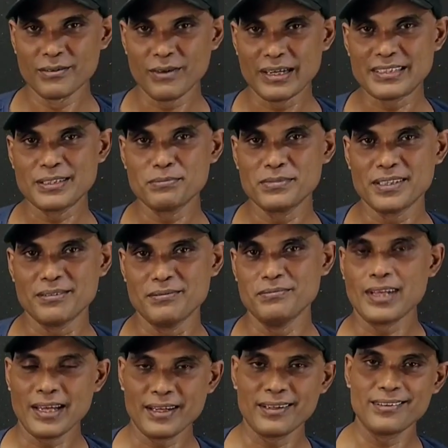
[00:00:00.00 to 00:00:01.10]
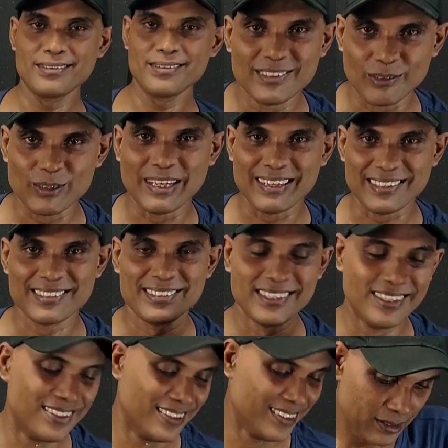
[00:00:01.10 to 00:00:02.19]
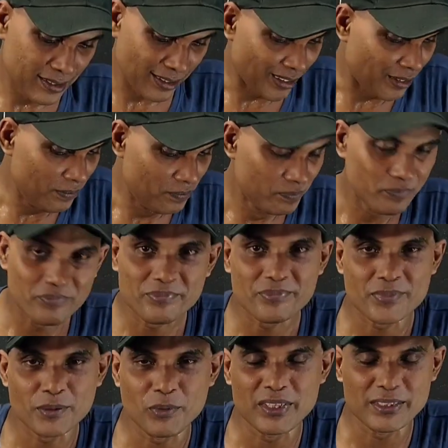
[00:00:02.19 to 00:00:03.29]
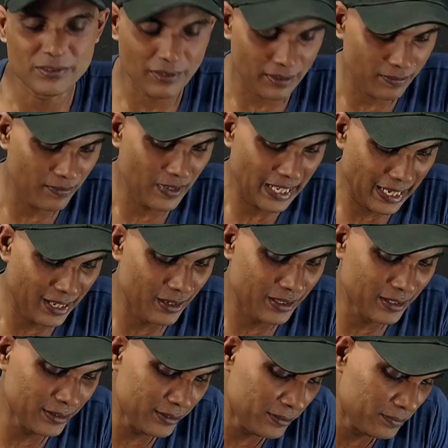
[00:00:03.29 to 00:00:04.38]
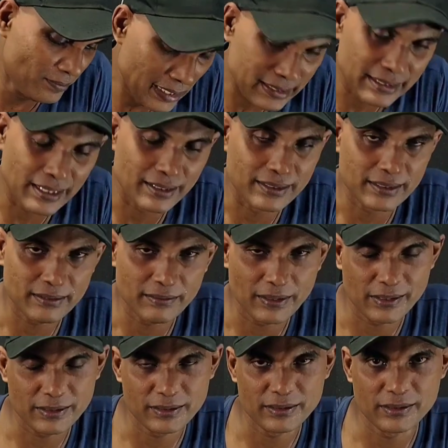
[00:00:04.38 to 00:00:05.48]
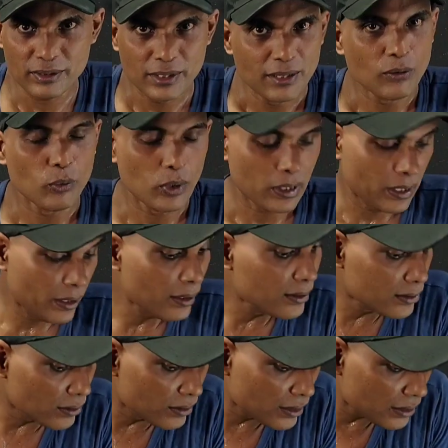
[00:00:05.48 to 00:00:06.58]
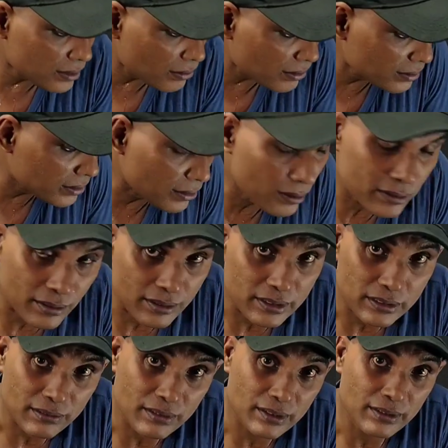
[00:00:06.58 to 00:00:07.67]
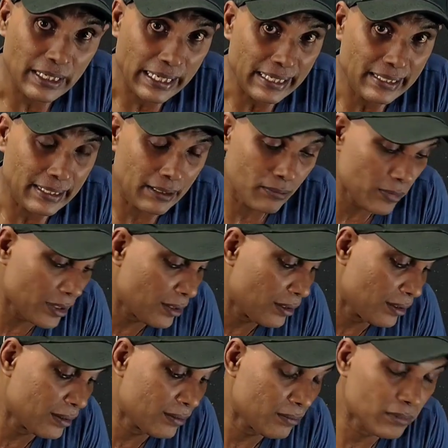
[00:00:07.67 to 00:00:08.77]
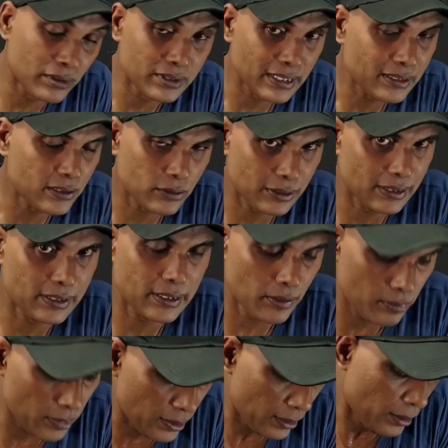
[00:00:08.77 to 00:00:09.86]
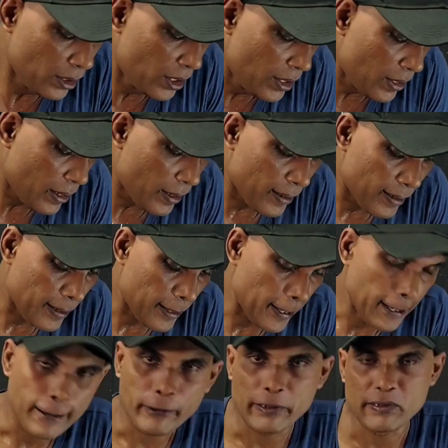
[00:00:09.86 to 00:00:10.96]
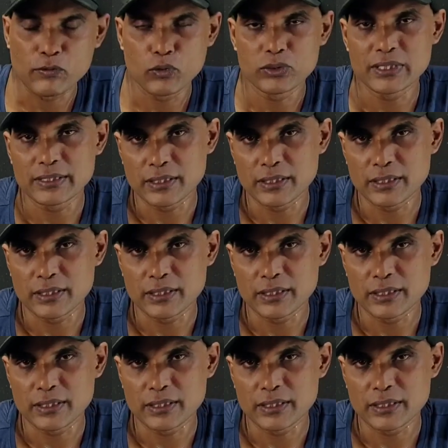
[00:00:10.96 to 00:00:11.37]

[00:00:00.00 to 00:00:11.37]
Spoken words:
WhatsApp them and do the rest. So the board is from VI Audio. It's 100 watts, working at 27027, 8 ampere, 6 to 8 ampere, and you can use